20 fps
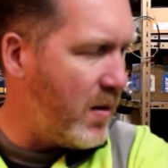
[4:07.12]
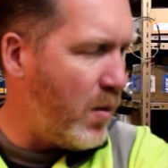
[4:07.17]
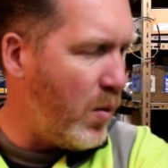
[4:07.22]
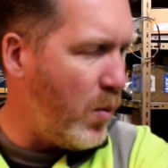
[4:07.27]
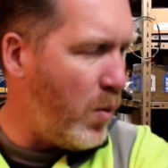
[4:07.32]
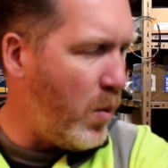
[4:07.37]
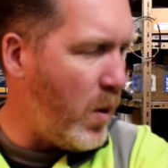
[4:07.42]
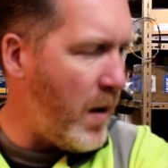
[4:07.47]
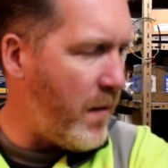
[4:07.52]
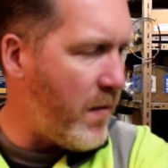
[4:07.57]

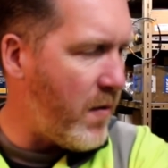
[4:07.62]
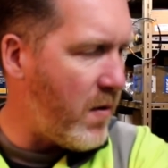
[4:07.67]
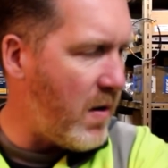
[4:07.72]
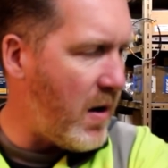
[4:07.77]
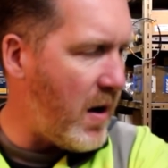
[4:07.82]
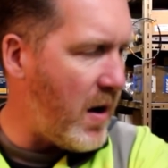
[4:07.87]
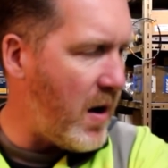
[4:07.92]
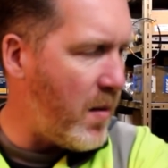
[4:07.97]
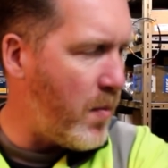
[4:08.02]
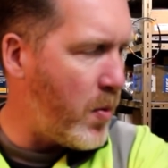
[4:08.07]
Whether
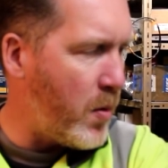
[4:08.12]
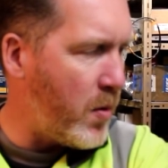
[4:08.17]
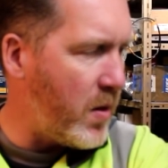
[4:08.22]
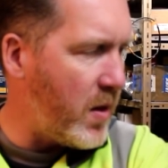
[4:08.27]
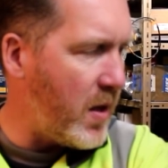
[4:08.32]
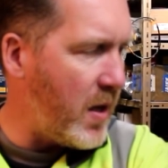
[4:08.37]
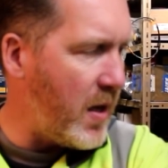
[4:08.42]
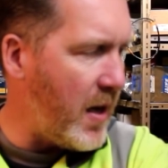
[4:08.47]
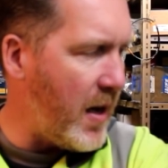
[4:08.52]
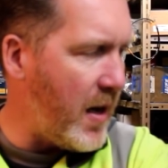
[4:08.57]
I put
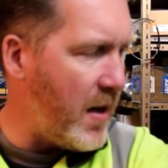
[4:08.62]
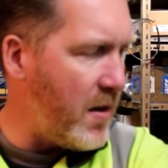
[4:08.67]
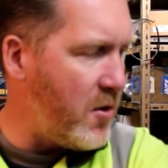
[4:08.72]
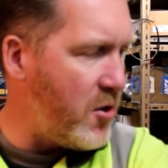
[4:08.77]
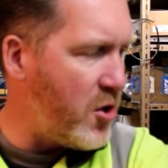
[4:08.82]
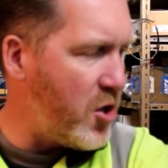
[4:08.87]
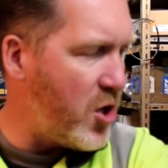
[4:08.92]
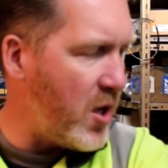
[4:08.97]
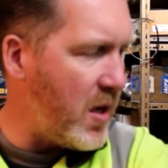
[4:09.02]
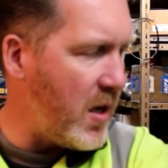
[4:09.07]
the
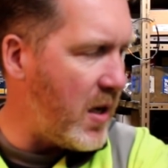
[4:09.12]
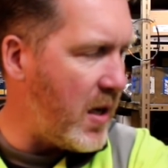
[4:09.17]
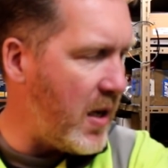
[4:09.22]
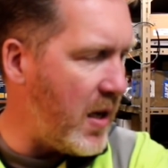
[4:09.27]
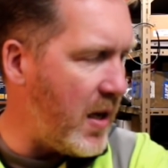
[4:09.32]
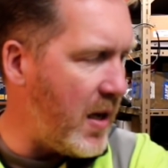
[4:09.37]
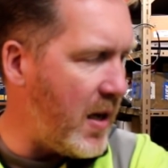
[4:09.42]
engine